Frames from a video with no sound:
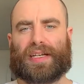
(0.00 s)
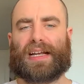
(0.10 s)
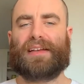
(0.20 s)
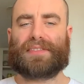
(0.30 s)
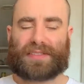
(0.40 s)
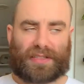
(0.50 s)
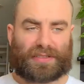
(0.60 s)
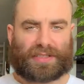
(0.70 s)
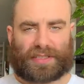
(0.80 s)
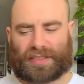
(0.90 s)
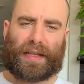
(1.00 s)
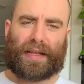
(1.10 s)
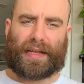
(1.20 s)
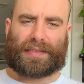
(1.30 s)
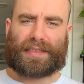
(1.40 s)
I have startled her
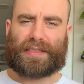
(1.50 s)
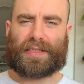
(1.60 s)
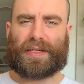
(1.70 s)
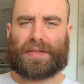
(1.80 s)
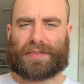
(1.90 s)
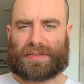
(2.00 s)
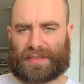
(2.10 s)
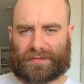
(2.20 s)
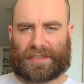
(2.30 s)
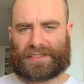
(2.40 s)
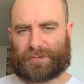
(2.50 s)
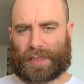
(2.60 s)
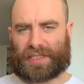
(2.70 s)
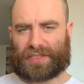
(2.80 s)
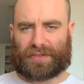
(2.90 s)
and seen her go into a defensive
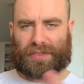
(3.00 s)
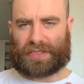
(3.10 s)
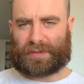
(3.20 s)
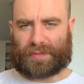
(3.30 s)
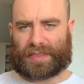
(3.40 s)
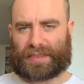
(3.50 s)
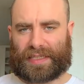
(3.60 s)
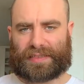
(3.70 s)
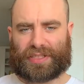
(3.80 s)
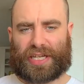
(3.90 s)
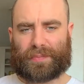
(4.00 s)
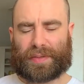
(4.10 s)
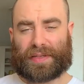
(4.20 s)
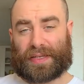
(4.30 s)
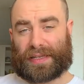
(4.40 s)
posture where she makes an S shape
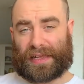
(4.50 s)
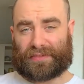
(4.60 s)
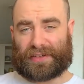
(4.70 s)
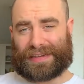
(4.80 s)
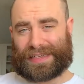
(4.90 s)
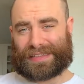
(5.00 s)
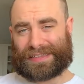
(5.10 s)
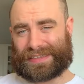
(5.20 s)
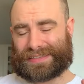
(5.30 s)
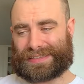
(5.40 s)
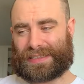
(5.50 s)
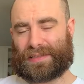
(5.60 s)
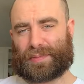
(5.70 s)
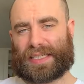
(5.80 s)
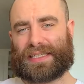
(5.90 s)
out of her neck like she's
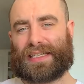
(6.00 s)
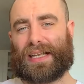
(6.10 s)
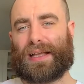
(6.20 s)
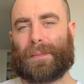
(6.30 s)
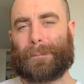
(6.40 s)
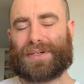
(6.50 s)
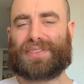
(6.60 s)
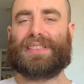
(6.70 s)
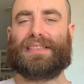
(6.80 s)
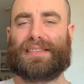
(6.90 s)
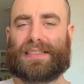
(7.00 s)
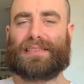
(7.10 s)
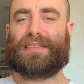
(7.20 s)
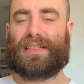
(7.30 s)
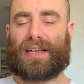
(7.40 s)
gonna bite, but she
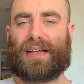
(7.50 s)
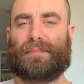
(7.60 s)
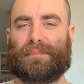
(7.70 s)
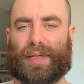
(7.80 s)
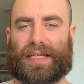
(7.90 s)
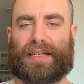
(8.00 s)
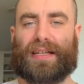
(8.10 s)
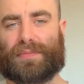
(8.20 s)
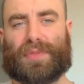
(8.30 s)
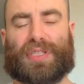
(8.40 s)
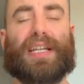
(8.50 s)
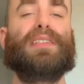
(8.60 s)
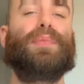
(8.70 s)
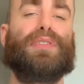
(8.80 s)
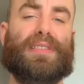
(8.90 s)
does not bite. She has
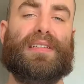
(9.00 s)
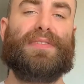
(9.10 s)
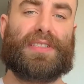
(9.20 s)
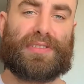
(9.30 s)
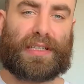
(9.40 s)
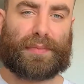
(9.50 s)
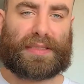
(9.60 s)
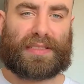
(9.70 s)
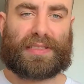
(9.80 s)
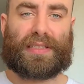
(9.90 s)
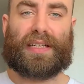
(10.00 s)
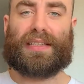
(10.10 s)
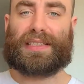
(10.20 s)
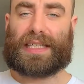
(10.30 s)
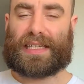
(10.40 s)
put herself in a strike position,
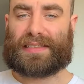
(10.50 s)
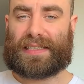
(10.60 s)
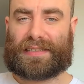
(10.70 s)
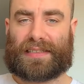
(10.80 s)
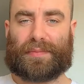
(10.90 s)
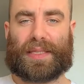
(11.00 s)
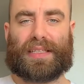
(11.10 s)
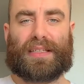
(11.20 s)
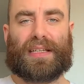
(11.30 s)
she has hissed at me,